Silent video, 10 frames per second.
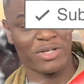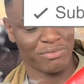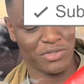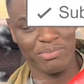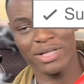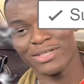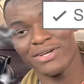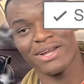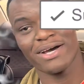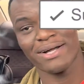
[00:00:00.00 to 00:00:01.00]
comes to smelling
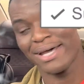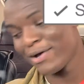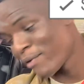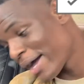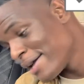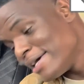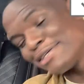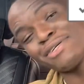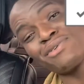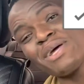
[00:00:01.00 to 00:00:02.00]
good and all that, right?
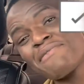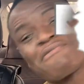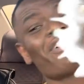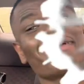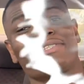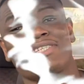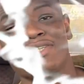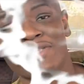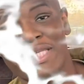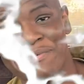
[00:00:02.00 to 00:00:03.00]
So today fragrance is a
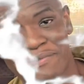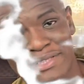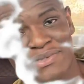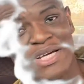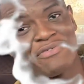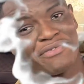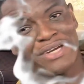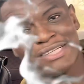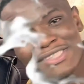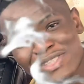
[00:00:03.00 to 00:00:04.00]
little different. Today
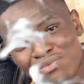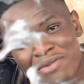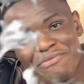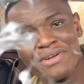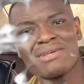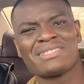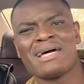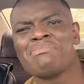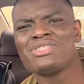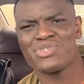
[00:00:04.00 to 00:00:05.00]
fragrance is one fragrance
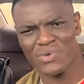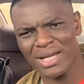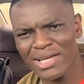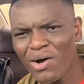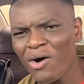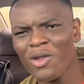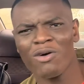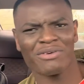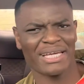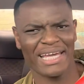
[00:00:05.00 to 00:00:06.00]
that been trending all
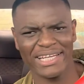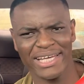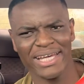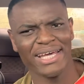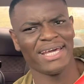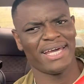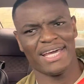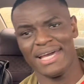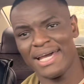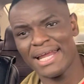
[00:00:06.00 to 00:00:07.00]
over the internet.
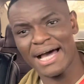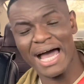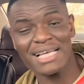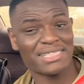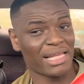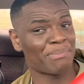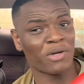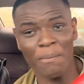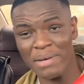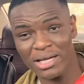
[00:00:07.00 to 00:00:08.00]
And uh, I slept
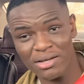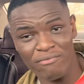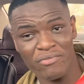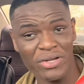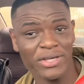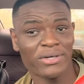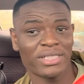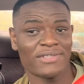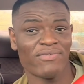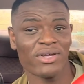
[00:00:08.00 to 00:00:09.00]
on making a video on
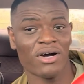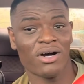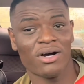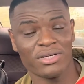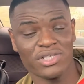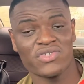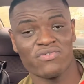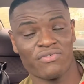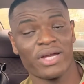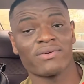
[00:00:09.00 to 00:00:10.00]
this video uh, on this
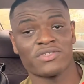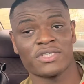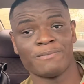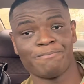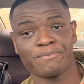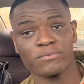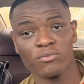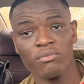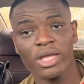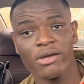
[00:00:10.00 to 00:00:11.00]
fragrance
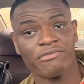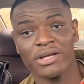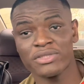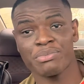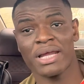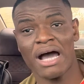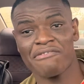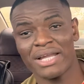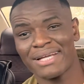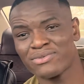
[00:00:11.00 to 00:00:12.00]
fragrance been out
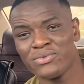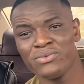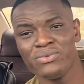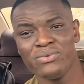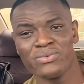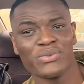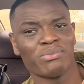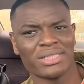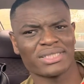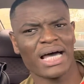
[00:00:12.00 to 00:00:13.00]
for like two two
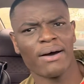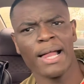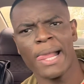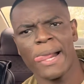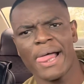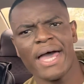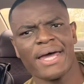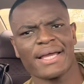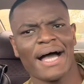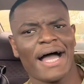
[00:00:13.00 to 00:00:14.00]
months now
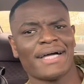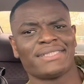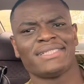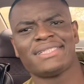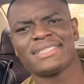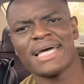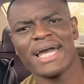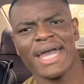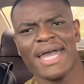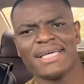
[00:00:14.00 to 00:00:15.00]
and guys this is
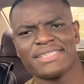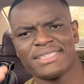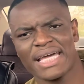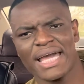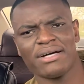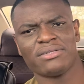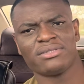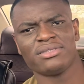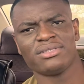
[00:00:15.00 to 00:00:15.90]
hands down